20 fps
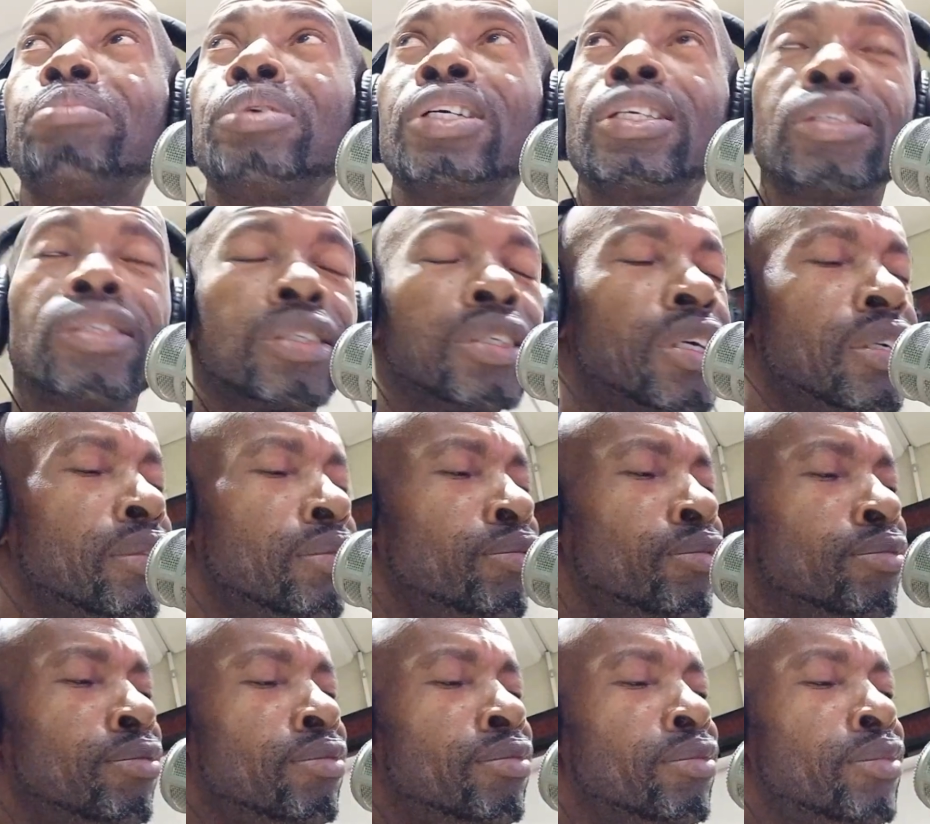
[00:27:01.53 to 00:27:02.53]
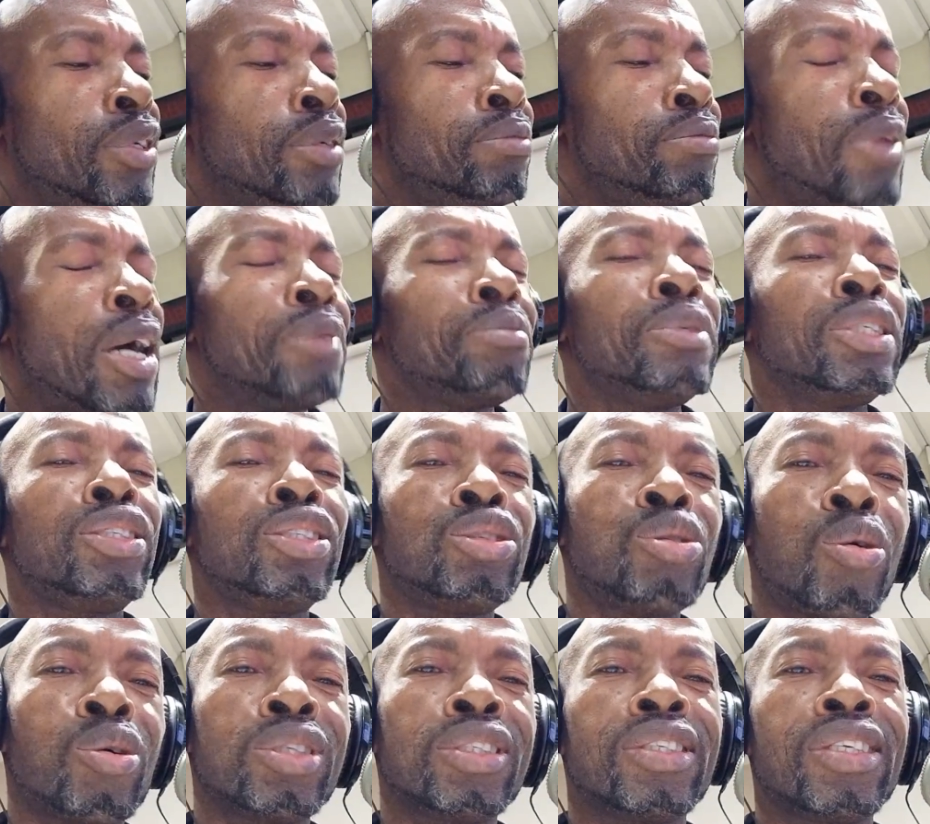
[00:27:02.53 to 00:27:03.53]
person might be
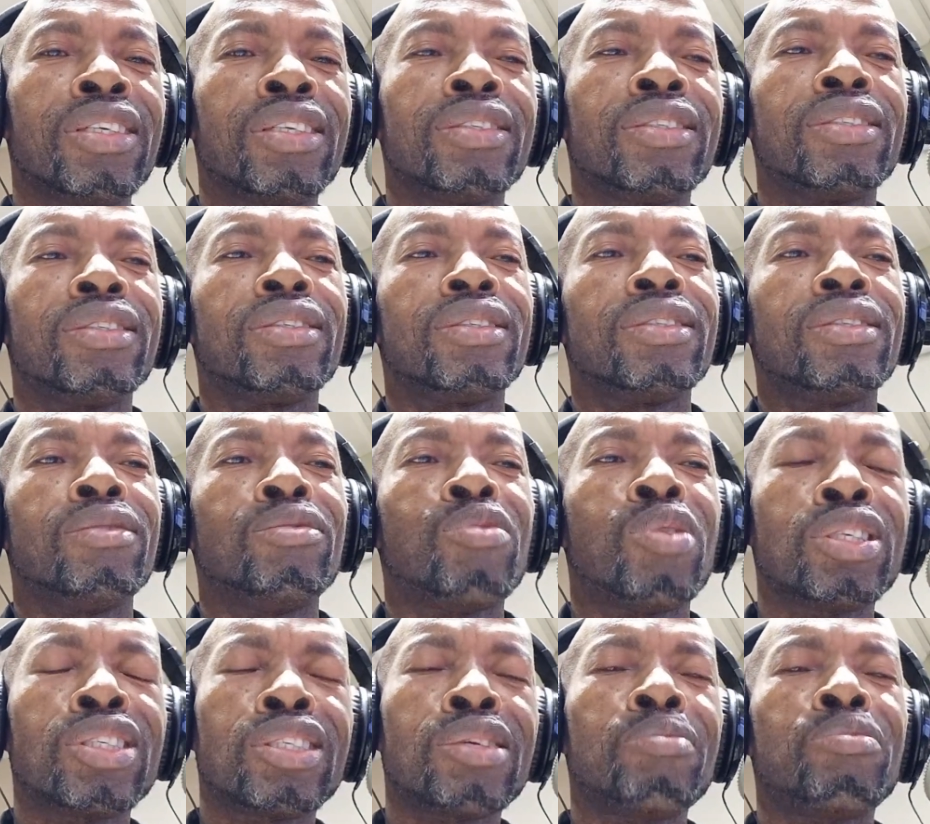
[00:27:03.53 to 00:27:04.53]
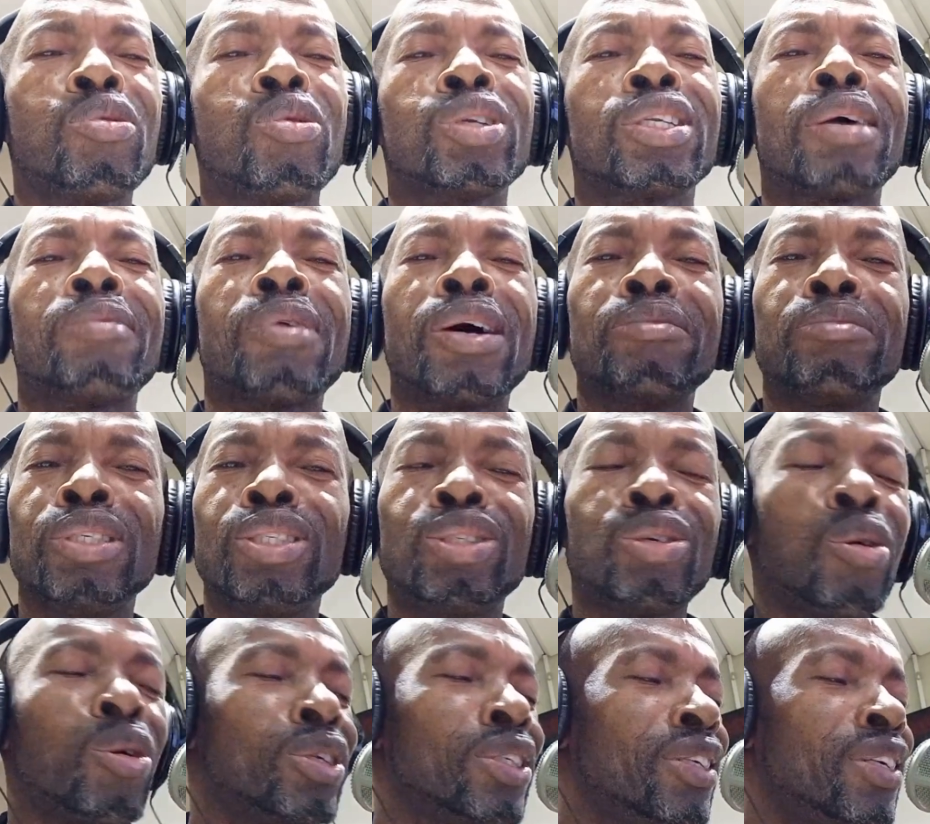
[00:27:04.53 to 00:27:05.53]
taunting, one supporter might be
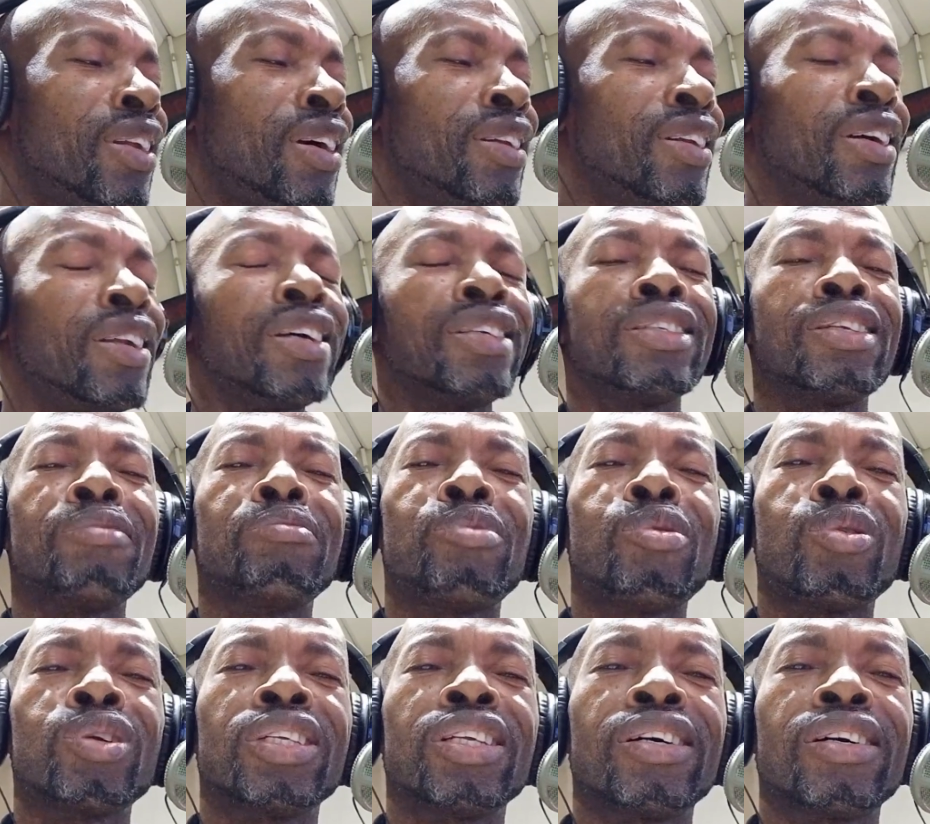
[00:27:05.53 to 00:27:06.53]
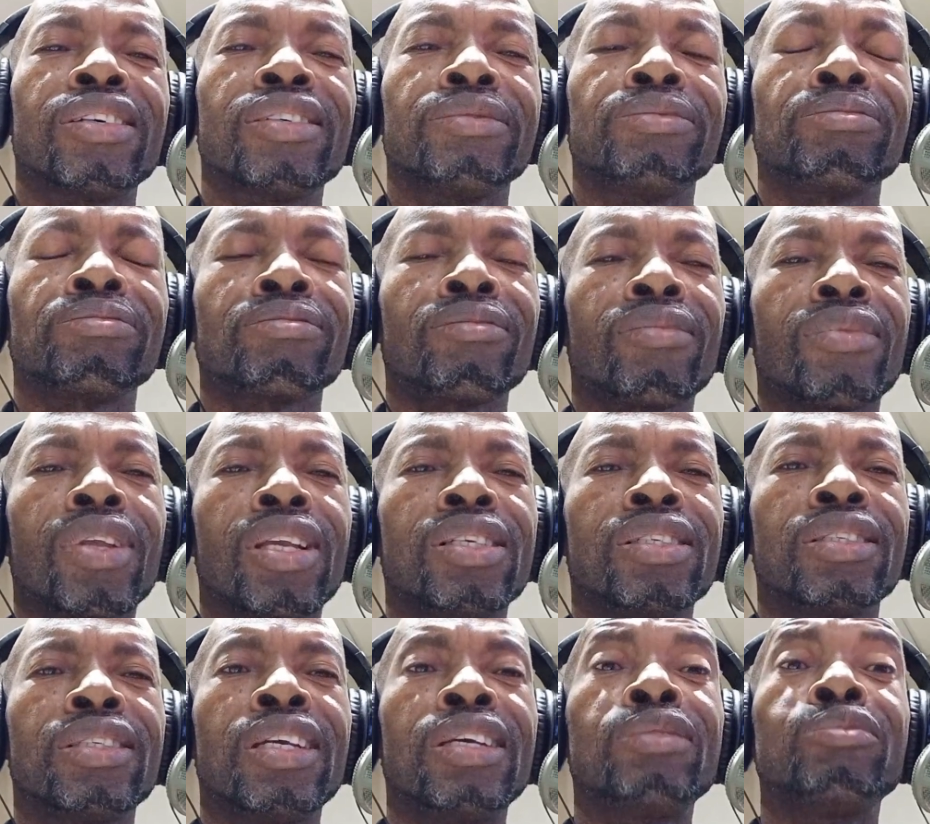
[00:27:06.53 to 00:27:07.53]
taunting another supporter,
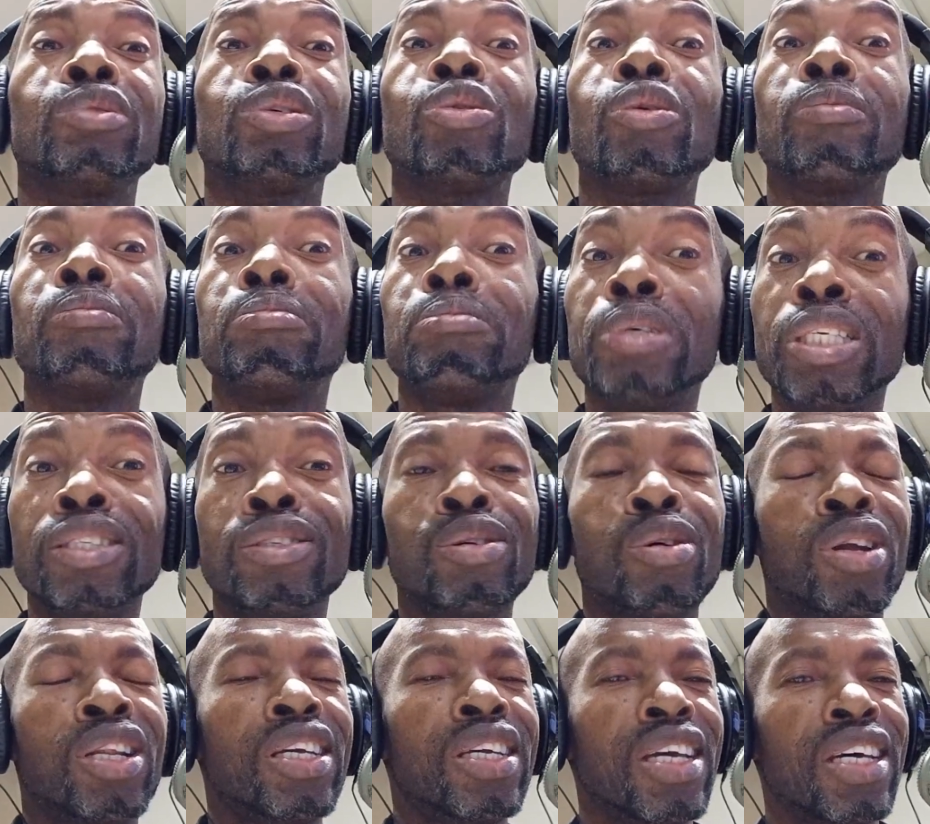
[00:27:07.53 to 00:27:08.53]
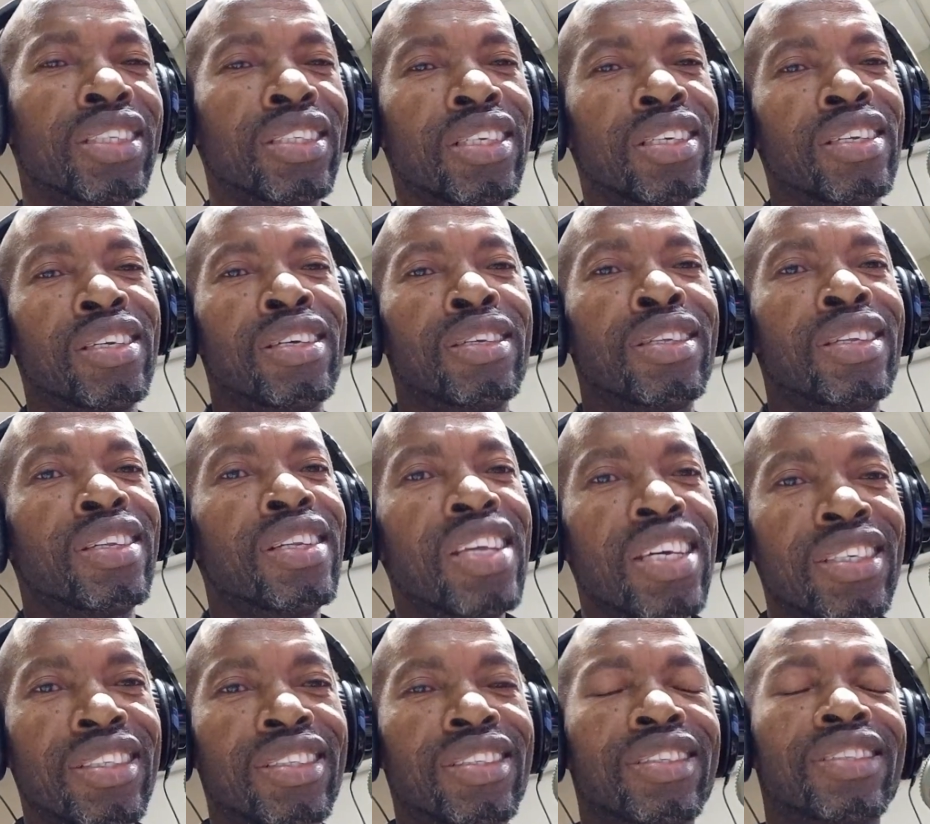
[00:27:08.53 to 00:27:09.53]
saying, We go beat all here today,
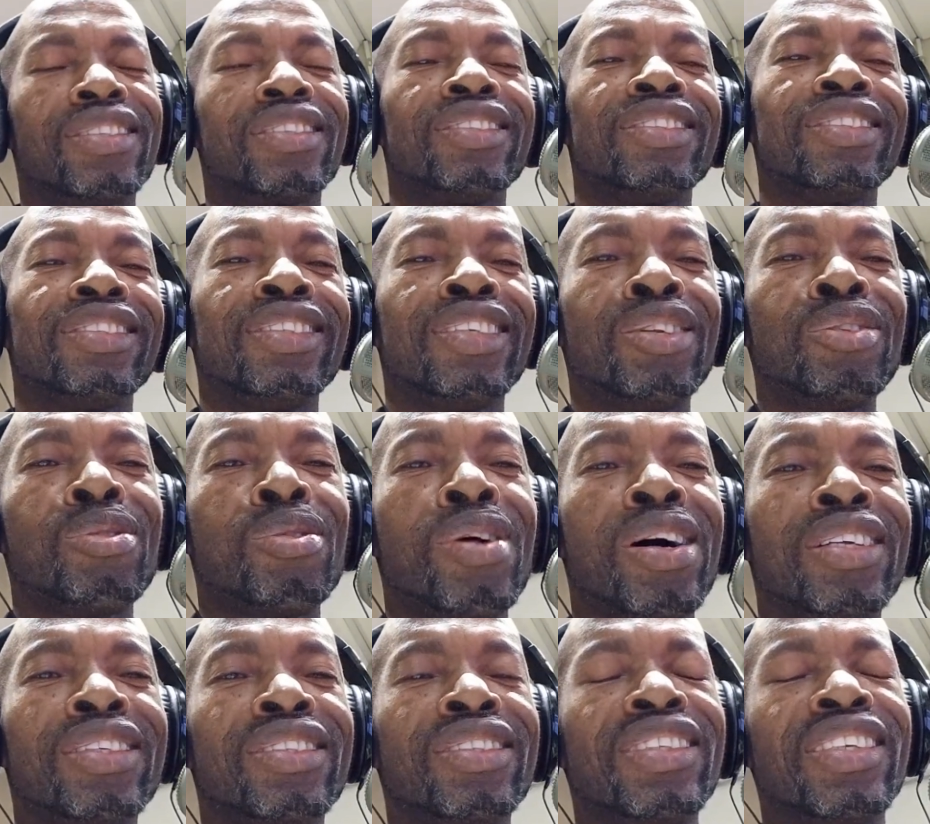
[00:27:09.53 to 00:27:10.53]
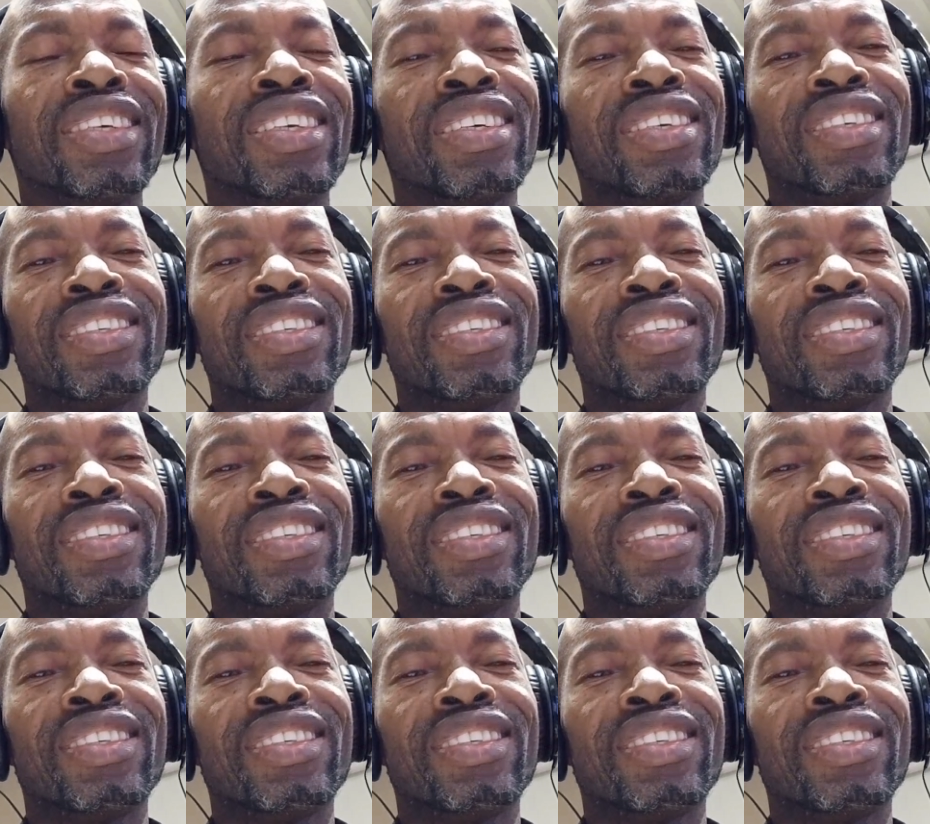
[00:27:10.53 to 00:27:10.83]
licks, you know, and